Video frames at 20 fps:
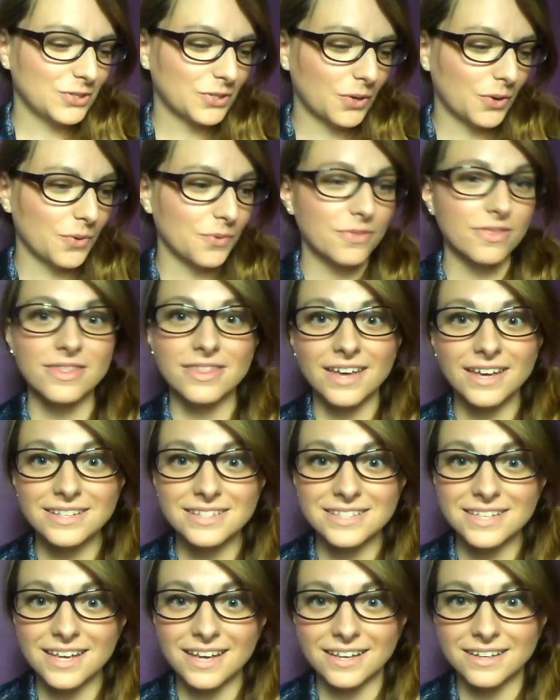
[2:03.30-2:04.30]
So
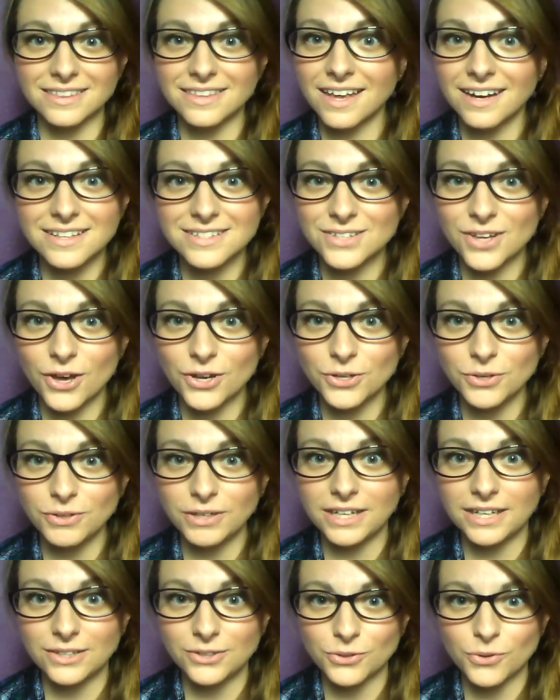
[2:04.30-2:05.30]
that's it. That is all you
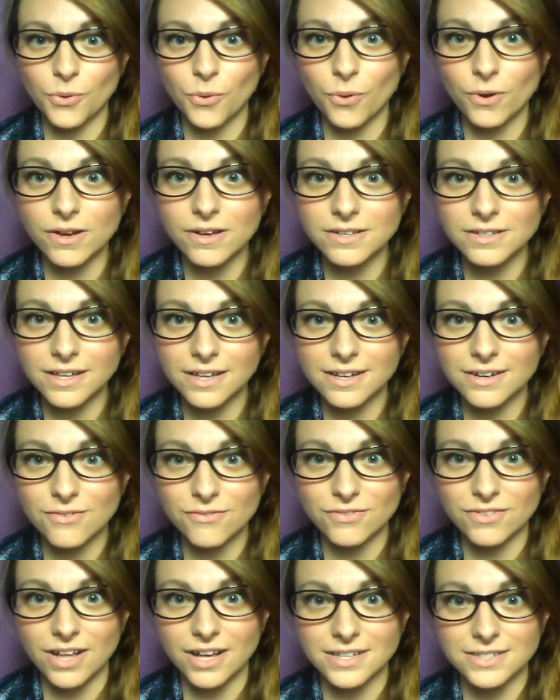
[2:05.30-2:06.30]
need, your oil and a
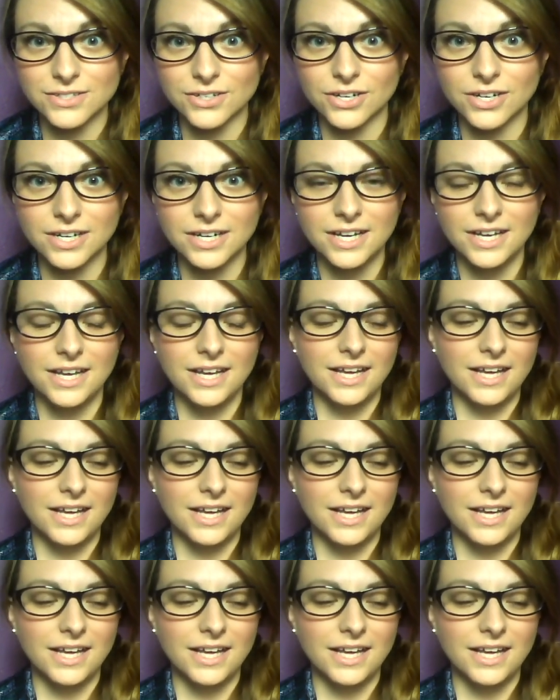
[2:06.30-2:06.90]
flosser.